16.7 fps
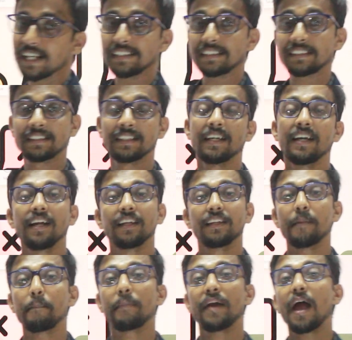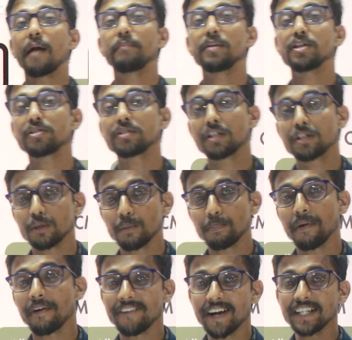Yes, the prime minister
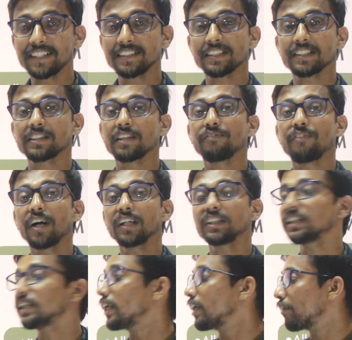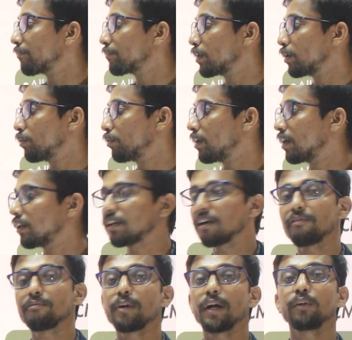supervises the functioning of the union
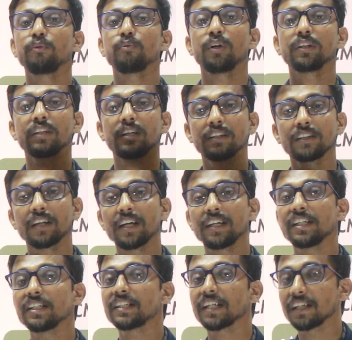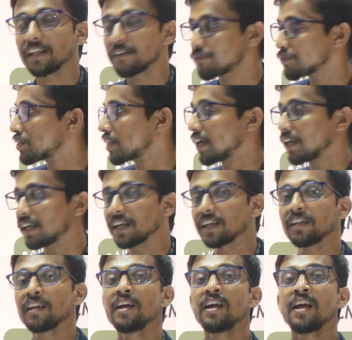government. What are the initiatives
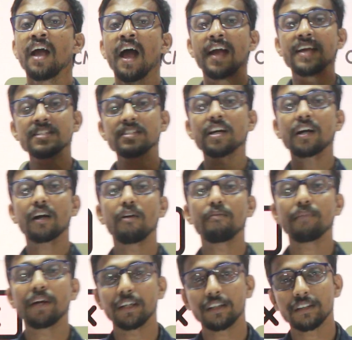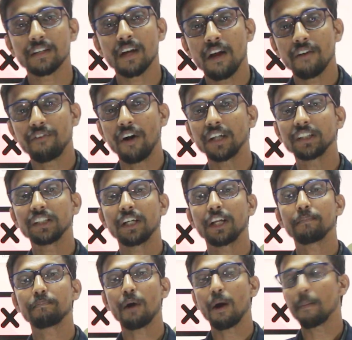taken? Is the government
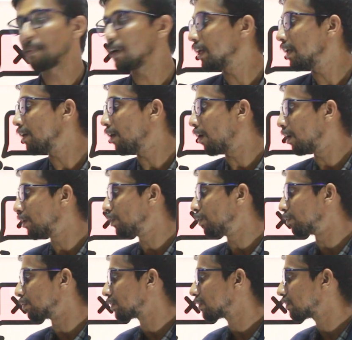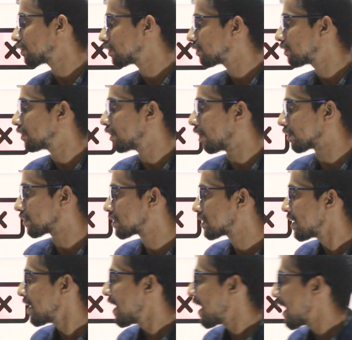functioning properly or no? Not.